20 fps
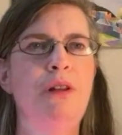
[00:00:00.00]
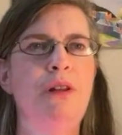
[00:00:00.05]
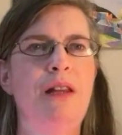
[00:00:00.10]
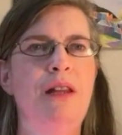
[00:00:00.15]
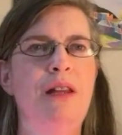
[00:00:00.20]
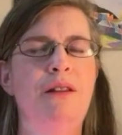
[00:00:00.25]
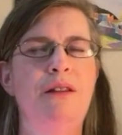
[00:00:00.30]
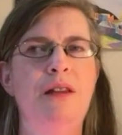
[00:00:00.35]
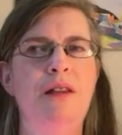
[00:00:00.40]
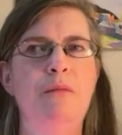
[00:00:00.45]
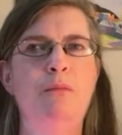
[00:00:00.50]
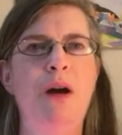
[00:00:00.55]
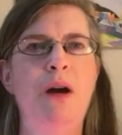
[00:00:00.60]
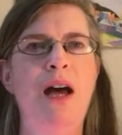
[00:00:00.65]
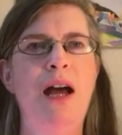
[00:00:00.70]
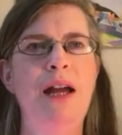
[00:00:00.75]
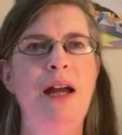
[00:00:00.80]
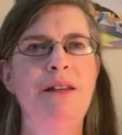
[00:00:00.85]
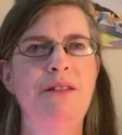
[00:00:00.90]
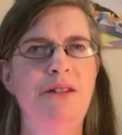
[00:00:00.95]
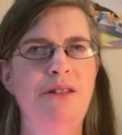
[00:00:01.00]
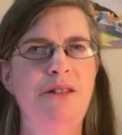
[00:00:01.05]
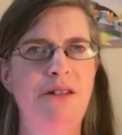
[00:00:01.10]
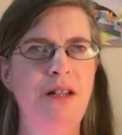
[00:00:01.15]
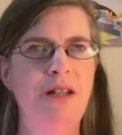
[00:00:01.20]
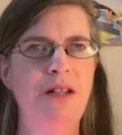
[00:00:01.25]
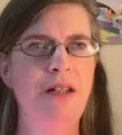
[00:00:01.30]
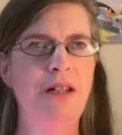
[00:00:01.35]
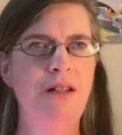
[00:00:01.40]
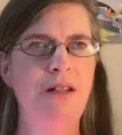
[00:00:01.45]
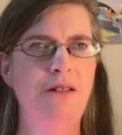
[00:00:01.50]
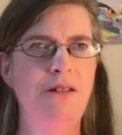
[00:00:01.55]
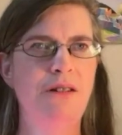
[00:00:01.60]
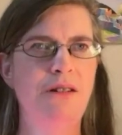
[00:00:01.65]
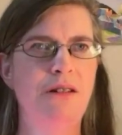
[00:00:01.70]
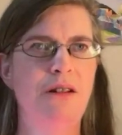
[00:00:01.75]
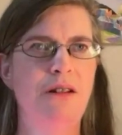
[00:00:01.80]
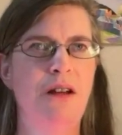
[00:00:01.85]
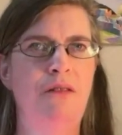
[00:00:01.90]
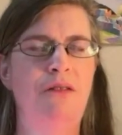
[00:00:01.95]
the behind the
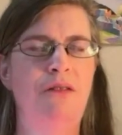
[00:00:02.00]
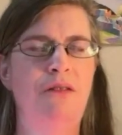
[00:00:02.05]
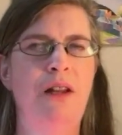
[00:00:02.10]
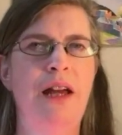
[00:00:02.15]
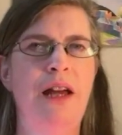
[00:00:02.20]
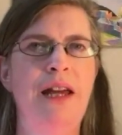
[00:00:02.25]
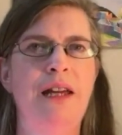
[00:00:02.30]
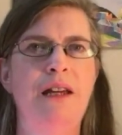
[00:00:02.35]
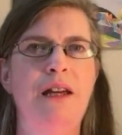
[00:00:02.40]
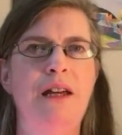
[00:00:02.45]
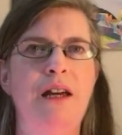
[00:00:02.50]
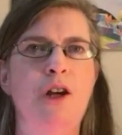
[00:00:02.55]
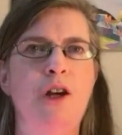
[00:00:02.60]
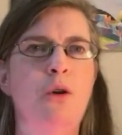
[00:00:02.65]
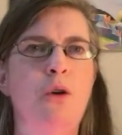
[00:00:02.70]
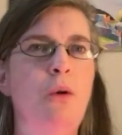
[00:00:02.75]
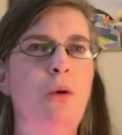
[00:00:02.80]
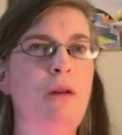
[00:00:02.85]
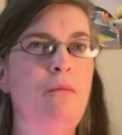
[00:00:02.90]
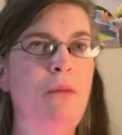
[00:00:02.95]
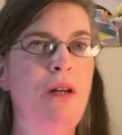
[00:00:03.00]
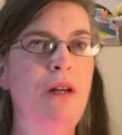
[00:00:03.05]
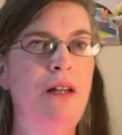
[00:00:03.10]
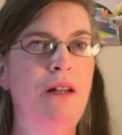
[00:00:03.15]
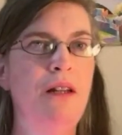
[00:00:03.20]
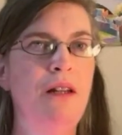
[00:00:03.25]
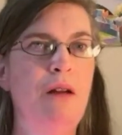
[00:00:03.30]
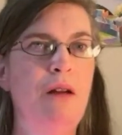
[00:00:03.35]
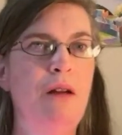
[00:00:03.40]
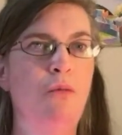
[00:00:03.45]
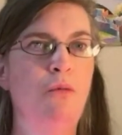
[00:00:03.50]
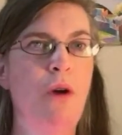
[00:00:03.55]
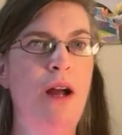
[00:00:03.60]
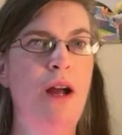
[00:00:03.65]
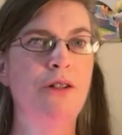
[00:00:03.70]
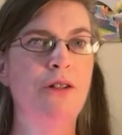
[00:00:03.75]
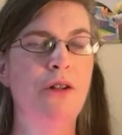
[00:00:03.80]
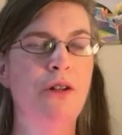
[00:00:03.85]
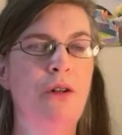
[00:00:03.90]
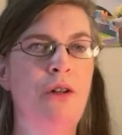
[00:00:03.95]
scenes of like equipment
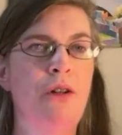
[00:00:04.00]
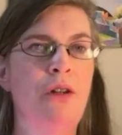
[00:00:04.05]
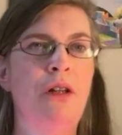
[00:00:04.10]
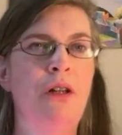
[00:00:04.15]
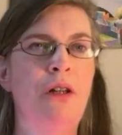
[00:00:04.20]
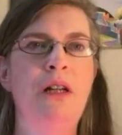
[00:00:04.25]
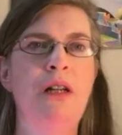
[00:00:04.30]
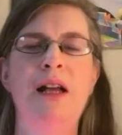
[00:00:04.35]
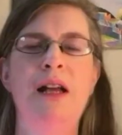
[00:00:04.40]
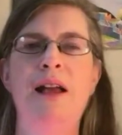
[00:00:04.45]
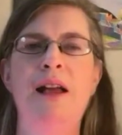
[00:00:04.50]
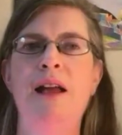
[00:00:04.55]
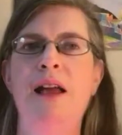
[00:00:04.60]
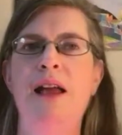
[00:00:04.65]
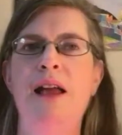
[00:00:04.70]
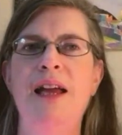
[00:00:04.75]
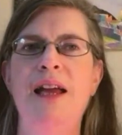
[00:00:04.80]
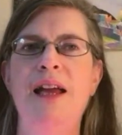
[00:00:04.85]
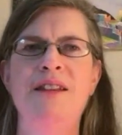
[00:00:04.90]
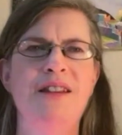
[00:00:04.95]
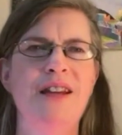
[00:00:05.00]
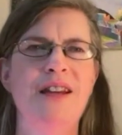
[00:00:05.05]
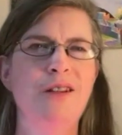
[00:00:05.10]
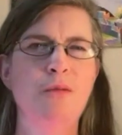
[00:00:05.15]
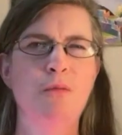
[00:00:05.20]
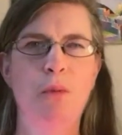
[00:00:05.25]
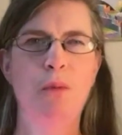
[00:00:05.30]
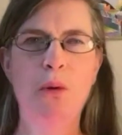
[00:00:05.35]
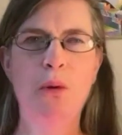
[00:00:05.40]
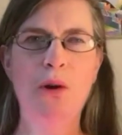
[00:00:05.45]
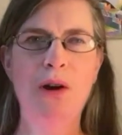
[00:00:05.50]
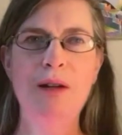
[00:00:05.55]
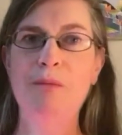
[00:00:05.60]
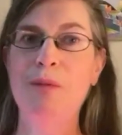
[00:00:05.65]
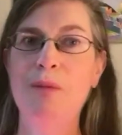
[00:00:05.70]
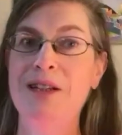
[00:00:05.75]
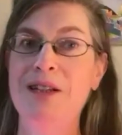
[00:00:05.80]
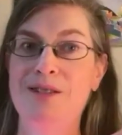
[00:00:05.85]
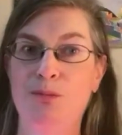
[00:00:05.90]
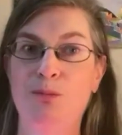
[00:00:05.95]
rental. It sounds boring,
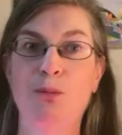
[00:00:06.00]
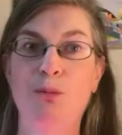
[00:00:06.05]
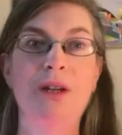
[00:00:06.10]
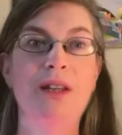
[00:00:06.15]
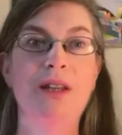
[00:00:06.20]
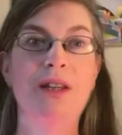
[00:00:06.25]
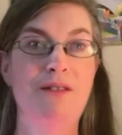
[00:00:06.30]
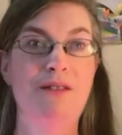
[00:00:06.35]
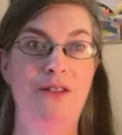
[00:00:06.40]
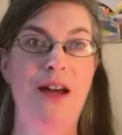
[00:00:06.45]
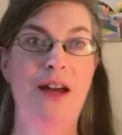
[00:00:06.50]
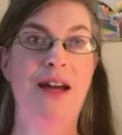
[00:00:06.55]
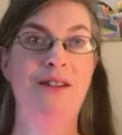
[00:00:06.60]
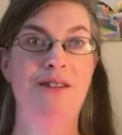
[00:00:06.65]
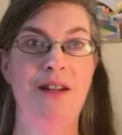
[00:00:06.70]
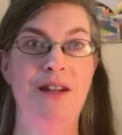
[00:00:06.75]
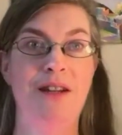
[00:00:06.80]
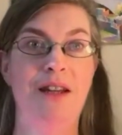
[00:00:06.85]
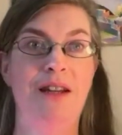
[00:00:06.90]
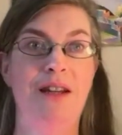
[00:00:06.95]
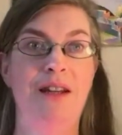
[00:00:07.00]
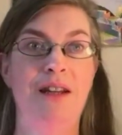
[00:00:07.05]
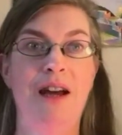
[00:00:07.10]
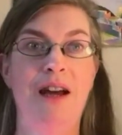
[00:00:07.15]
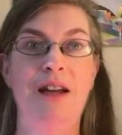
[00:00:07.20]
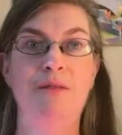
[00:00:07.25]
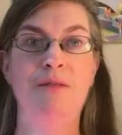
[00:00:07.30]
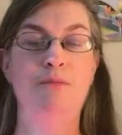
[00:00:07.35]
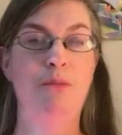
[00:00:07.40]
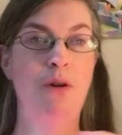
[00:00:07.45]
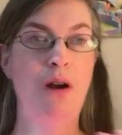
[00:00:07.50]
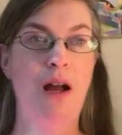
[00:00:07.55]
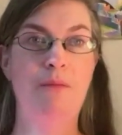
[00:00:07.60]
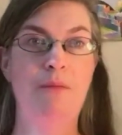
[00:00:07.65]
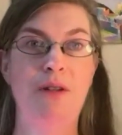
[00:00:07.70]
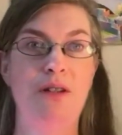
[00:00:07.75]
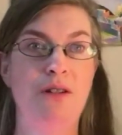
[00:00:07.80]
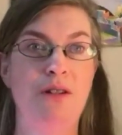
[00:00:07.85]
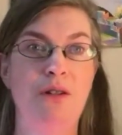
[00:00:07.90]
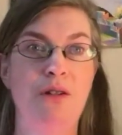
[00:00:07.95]
but it's really fascinating. I
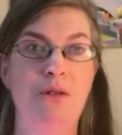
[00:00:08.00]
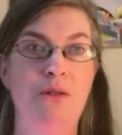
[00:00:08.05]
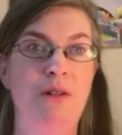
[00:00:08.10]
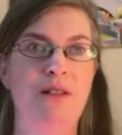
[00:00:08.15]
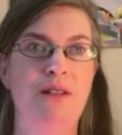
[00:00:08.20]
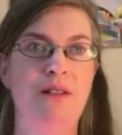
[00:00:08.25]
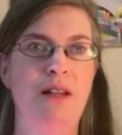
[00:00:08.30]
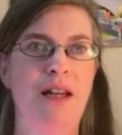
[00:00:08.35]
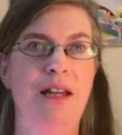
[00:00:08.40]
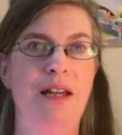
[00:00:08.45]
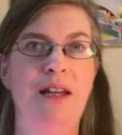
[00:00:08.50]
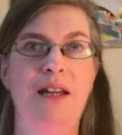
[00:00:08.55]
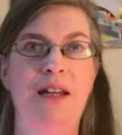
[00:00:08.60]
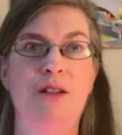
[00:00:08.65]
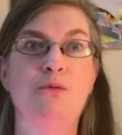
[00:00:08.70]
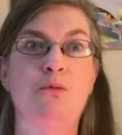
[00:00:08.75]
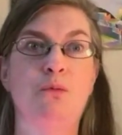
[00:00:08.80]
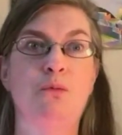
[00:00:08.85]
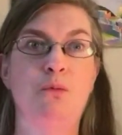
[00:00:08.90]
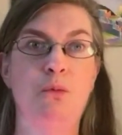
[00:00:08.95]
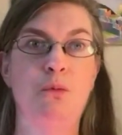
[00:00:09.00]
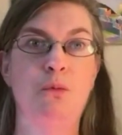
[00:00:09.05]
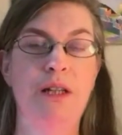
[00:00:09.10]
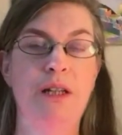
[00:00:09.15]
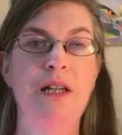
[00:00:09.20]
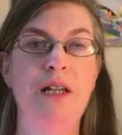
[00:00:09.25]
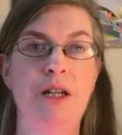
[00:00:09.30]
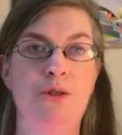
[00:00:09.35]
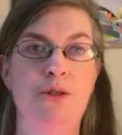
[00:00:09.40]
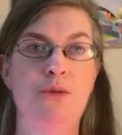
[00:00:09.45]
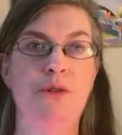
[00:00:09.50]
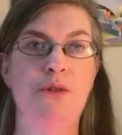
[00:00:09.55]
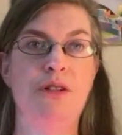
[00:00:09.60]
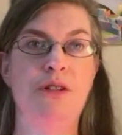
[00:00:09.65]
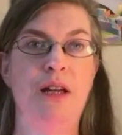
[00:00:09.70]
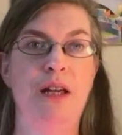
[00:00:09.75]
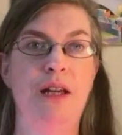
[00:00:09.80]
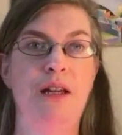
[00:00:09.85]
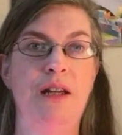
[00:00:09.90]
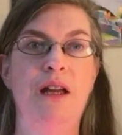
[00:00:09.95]
promise you, it's really
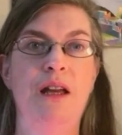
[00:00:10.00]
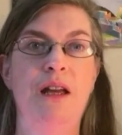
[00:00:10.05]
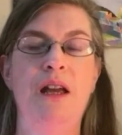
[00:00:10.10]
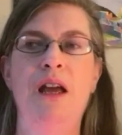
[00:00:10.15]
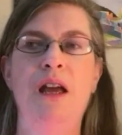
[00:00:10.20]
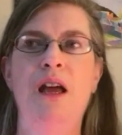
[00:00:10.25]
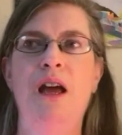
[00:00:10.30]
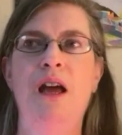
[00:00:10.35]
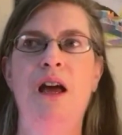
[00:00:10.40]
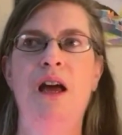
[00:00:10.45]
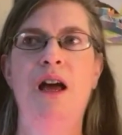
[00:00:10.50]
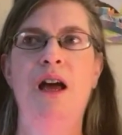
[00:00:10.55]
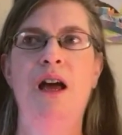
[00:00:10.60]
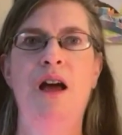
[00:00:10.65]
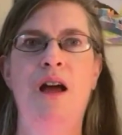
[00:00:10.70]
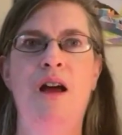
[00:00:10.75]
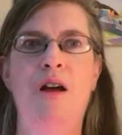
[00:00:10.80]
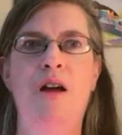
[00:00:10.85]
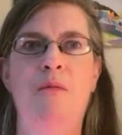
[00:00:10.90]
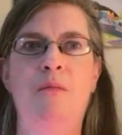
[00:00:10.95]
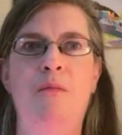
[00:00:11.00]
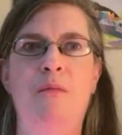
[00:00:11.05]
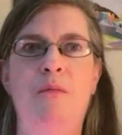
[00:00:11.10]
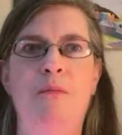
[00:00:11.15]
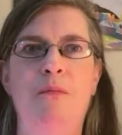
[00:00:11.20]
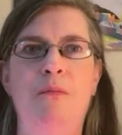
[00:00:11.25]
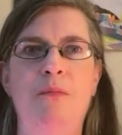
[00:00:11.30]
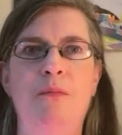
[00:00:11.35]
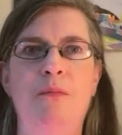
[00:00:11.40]
interesting. Um,